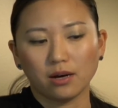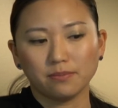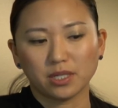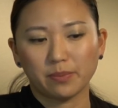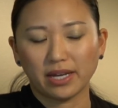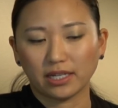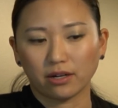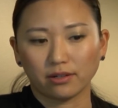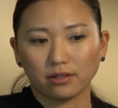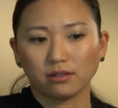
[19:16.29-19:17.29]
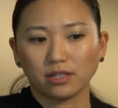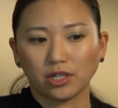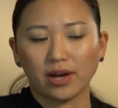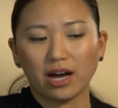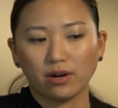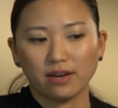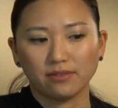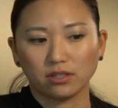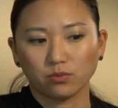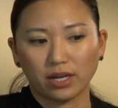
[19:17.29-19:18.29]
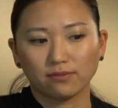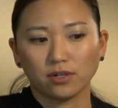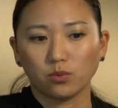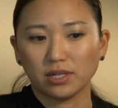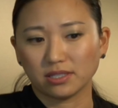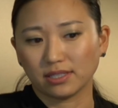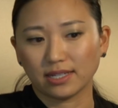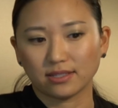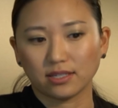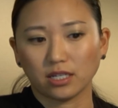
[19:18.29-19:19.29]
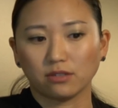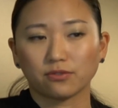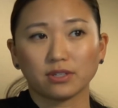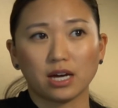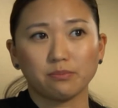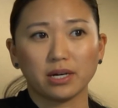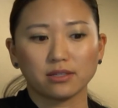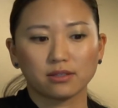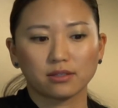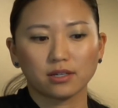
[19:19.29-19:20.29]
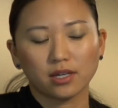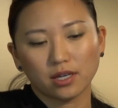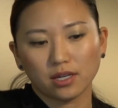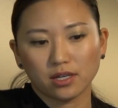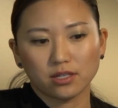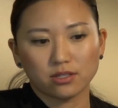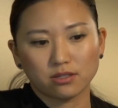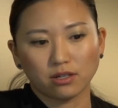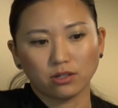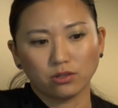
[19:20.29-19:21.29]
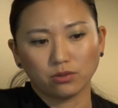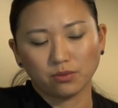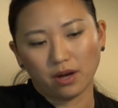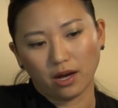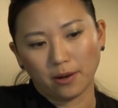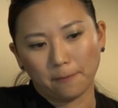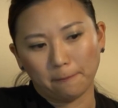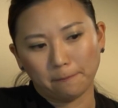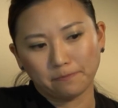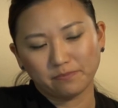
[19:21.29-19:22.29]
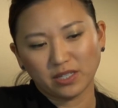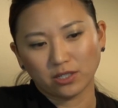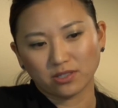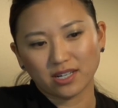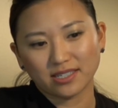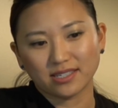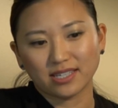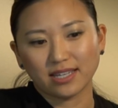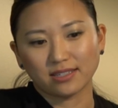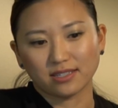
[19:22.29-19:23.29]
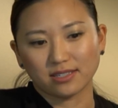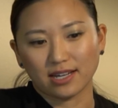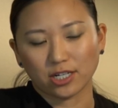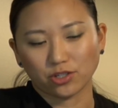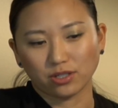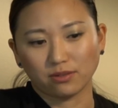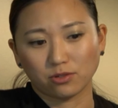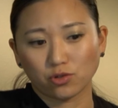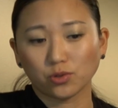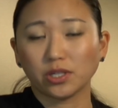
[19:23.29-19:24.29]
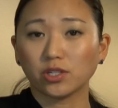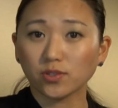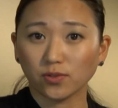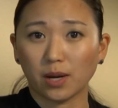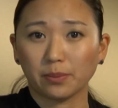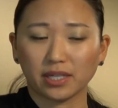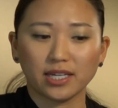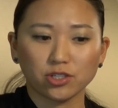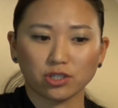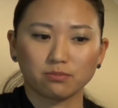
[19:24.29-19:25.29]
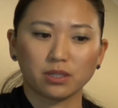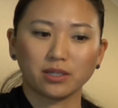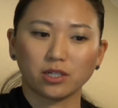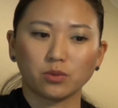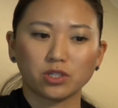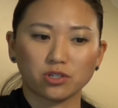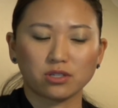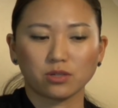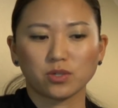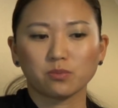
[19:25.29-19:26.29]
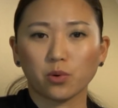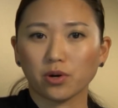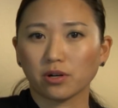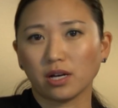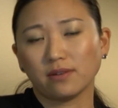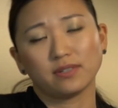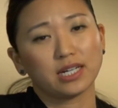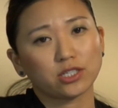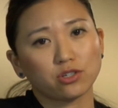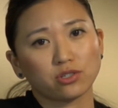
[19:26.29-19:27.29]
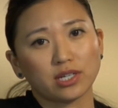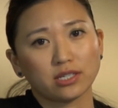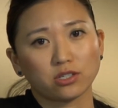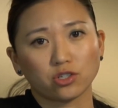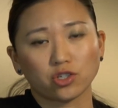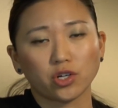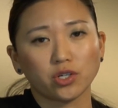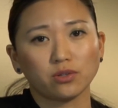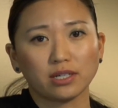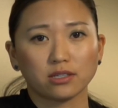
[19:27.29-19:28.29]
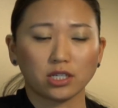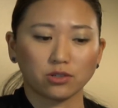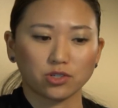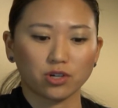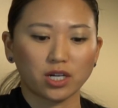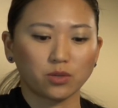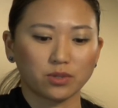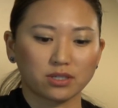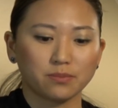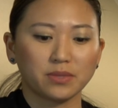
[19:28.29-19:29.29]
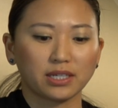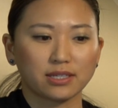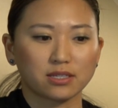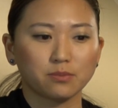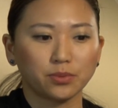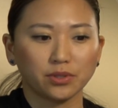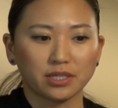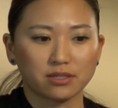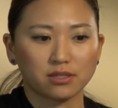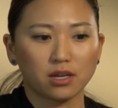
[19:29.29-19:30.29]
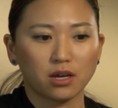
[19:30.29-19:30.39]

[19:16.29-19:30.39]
depending on, you know, how heavy the rainfall was in that city for that month. So, you know, it's not to say that this is actually a truly useful application, but, you know, it was more of an exercise to show you that, you know, starting with something as simple as